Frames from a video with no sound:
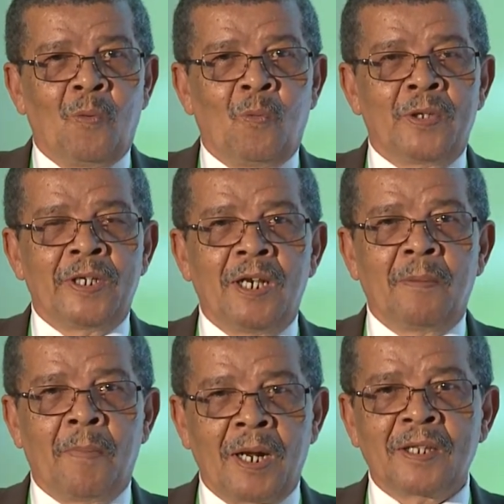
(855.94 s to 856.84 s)
Within a
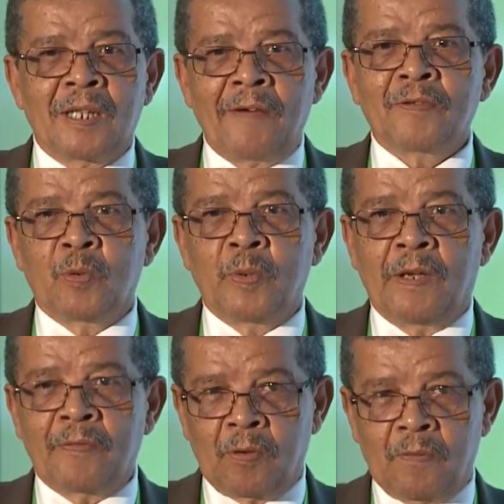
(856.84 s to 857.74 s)
month after we
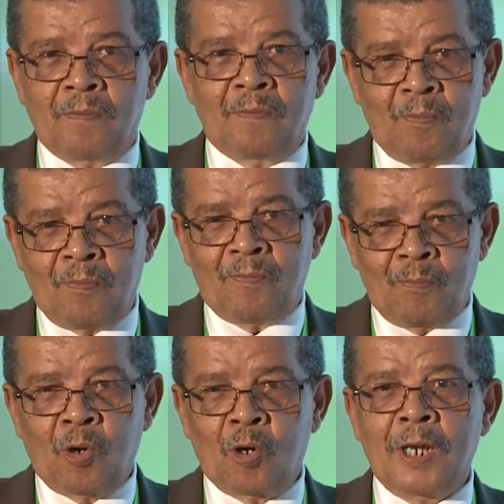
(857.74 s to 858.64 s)
have
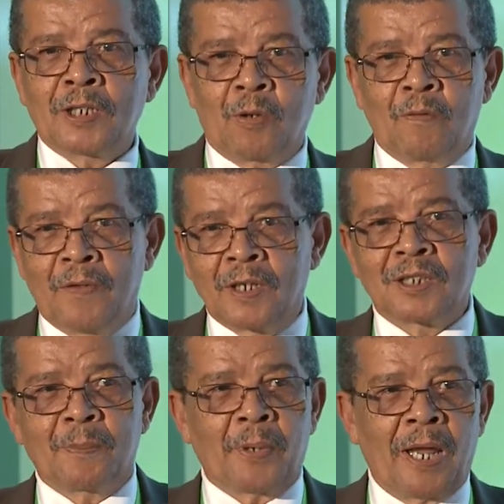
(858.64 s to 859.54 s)
more or less convinced
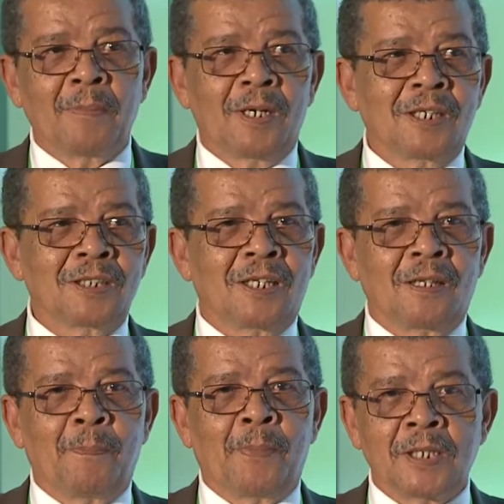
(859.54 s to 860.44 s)
the Prime Minister,
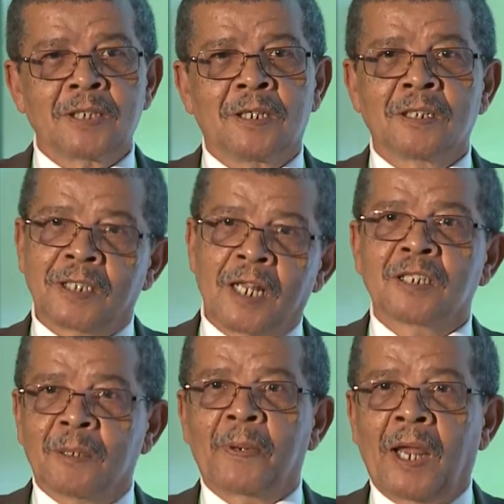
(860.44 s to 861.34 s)
the President changed
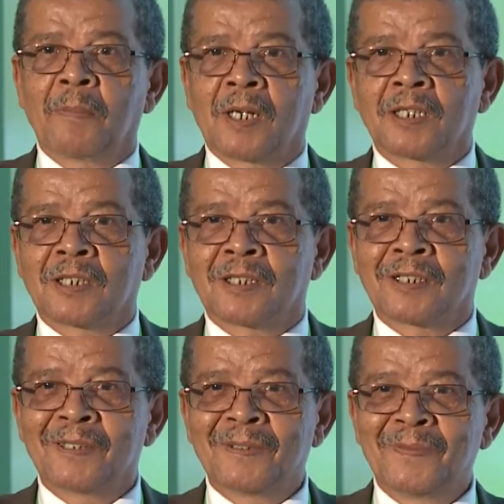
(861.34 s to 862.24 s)
the Prime Ministers.
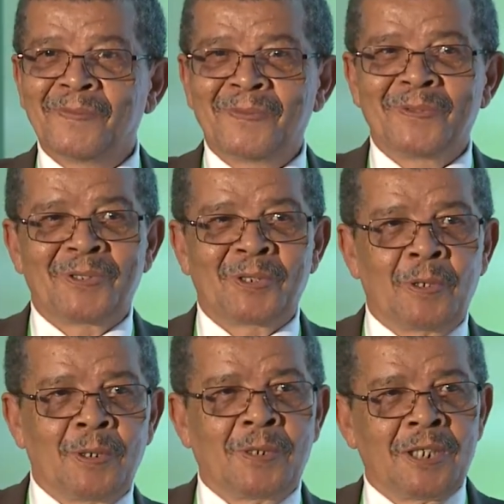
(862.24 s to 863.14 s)
So
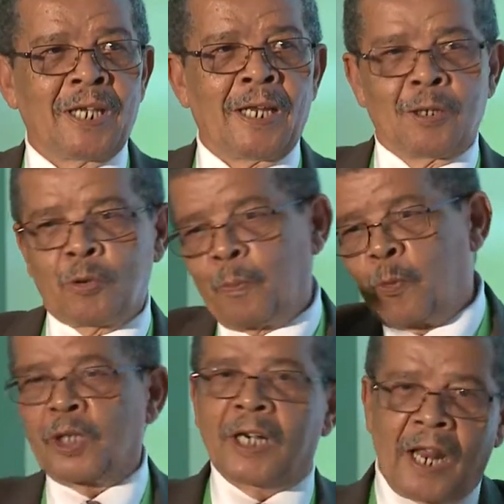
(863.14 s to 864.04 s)
he decided to
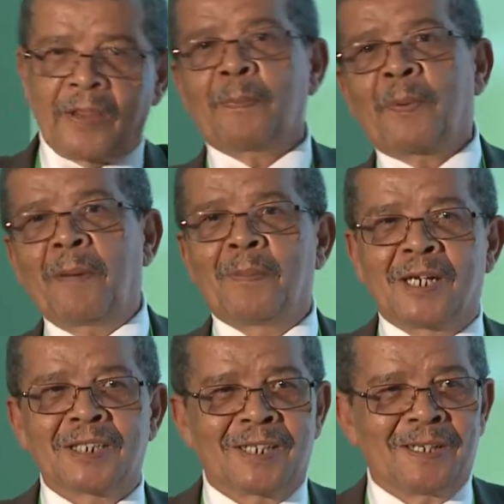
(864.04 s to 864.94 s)
put another Prime
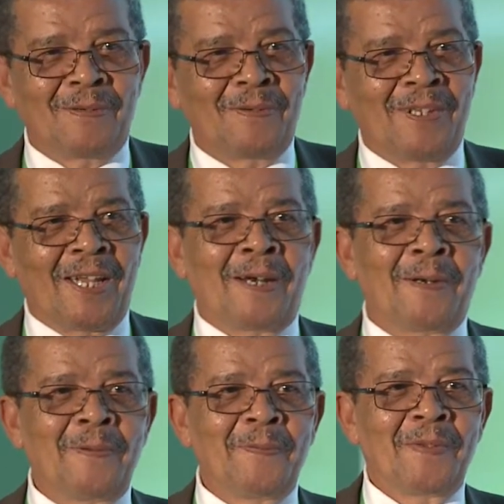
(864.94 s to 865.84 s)
Minister in there.
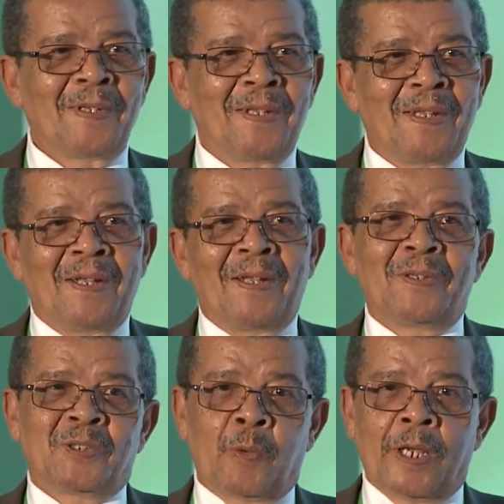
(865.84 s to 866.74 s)

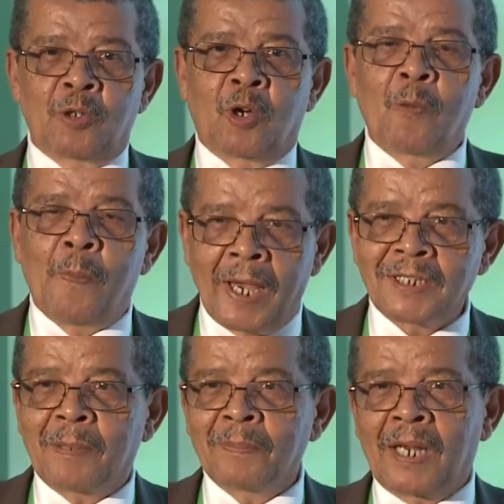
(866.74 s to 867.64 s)
So we had to go back
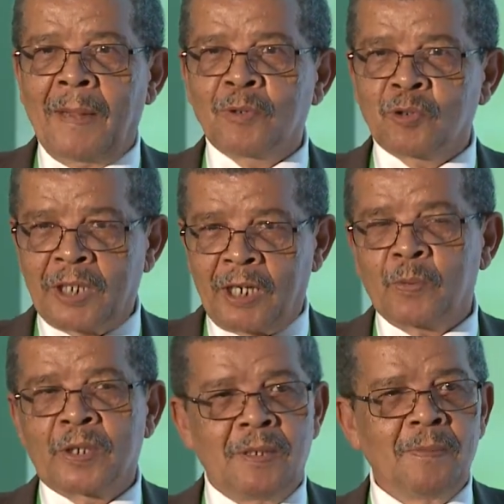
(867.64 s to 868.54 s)
sometime to chat
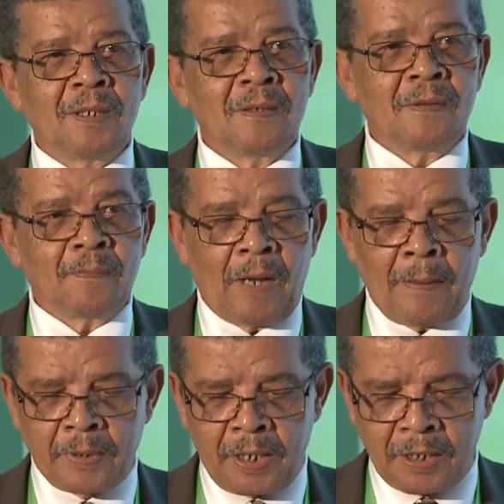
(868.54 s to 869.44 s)
with him and
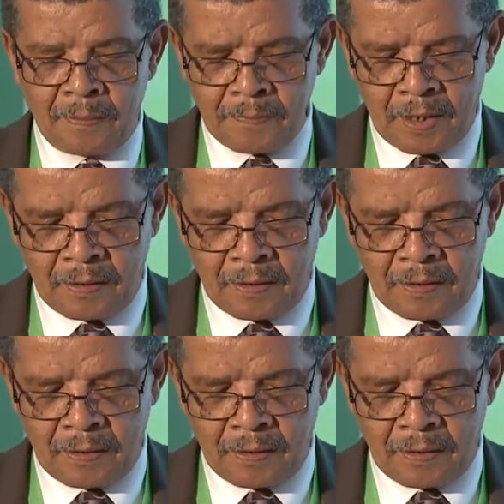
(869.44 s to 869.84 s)
update him,